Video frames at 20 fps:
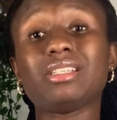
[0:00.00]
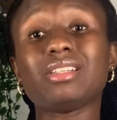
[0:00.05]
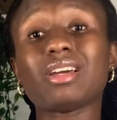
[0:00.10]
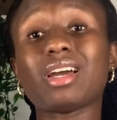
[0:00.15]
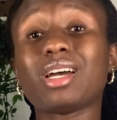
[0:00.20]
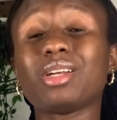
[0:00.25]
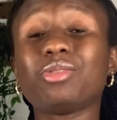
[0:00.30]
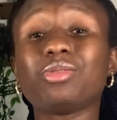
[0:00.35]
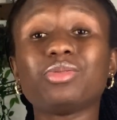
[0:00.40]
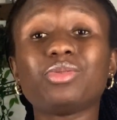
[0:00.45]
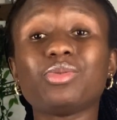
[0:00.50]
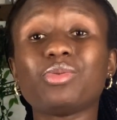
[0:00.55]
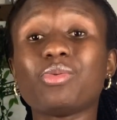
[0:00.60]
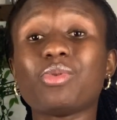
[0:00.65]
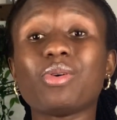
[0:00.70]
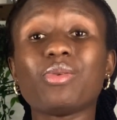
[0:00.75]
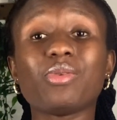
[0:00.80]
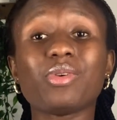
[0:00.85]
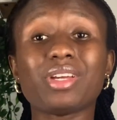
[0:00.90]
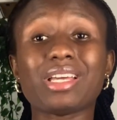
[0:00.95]
I don't
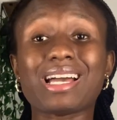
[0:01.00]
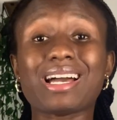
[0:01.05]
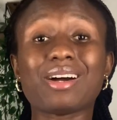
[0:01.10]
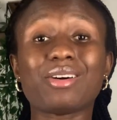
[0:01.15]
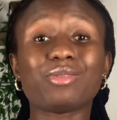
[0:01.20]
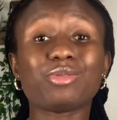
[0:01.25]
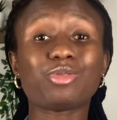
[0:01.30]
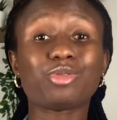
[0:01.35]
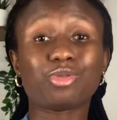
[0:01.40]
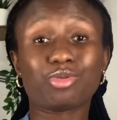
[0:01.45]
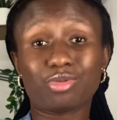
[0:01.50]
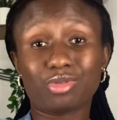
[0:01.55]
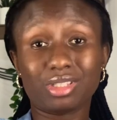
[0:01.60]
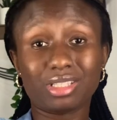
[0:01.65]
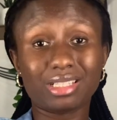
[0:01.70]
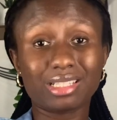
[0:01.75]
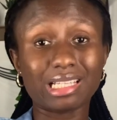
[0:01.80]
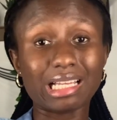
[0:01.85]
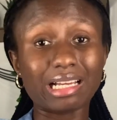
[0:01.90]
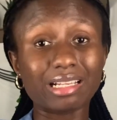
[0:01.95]
know how true
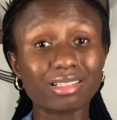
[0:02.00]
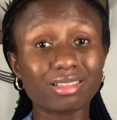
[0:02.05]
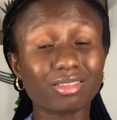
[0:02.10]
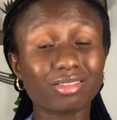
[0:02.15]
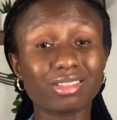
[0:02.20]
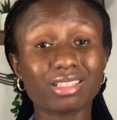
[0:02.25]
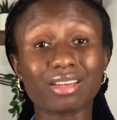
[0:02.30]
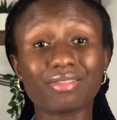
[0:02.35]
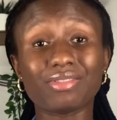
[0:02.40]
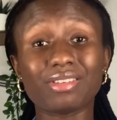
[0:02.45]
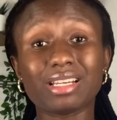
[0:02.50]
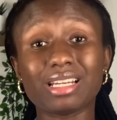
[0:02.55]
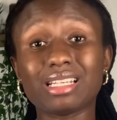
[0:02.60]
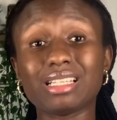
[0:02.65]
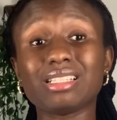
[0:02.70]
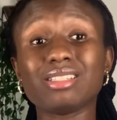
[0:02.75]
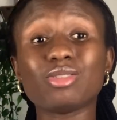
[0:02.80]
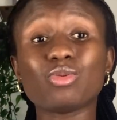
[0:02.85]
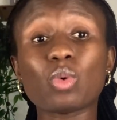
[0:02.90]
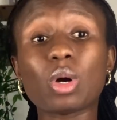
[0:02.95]
is that, because I feel like
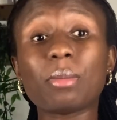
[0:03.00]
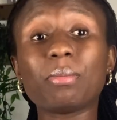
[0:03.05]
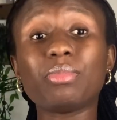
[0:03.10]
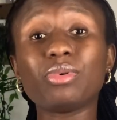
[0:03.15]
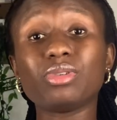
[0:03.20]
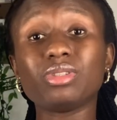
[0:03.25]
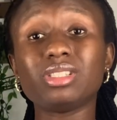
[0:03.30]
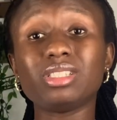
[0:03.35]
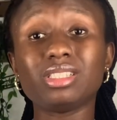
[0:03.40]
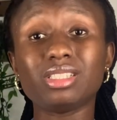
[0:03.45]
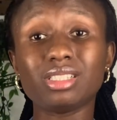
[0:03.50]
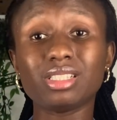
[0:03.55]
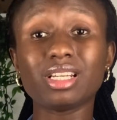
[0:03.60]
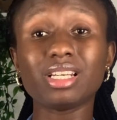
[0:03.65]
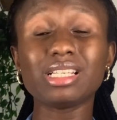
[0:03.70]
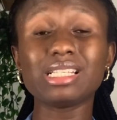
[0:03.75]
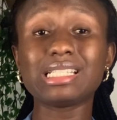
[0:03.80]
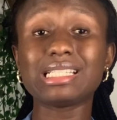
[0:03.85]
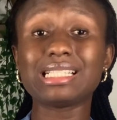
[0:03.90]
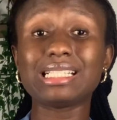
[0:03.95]
it's one body,
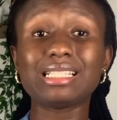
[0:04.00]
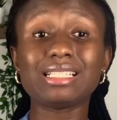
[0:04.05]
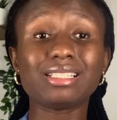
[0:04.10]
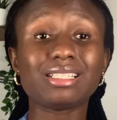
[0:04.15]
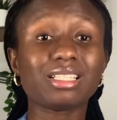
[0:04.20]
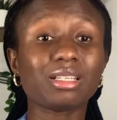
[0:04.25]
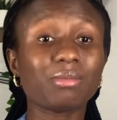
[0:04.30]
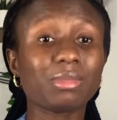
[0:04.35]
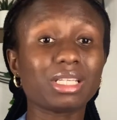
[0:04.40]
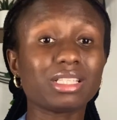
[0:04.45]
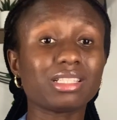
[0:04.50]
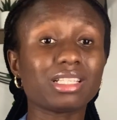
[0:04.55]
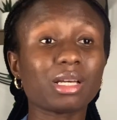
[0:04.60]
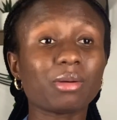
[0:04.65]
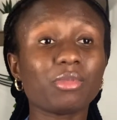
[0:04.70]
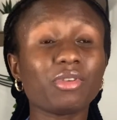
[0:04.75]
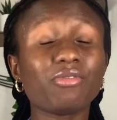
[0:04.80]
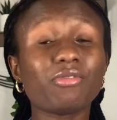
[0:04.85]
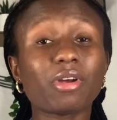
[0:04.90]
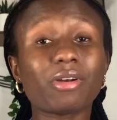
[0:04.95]
it's still the same exam.
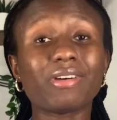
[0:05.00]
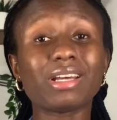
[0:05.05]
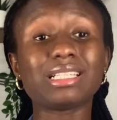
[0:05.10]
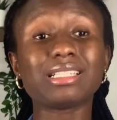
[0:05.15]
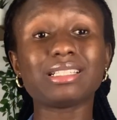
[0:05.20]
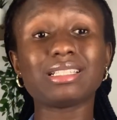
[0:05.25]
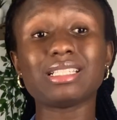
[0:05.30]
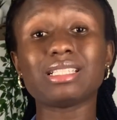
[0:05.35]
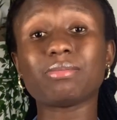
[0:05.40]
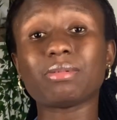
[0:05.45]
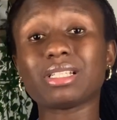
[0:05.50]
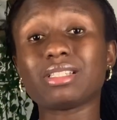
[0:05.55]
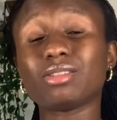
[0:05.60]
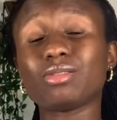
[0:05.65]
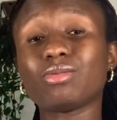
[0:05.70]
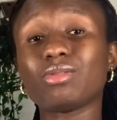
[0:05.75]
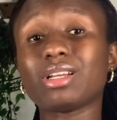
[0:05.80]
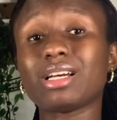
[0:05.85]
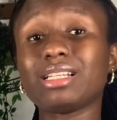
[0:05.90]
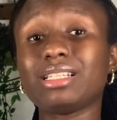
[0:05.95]
If you're writing this
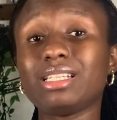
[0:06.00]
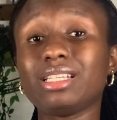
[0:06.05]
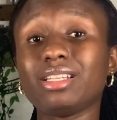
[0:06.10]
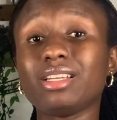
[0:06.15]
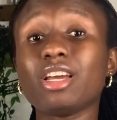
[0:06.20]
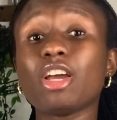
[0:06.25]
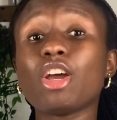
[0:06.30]
particular day,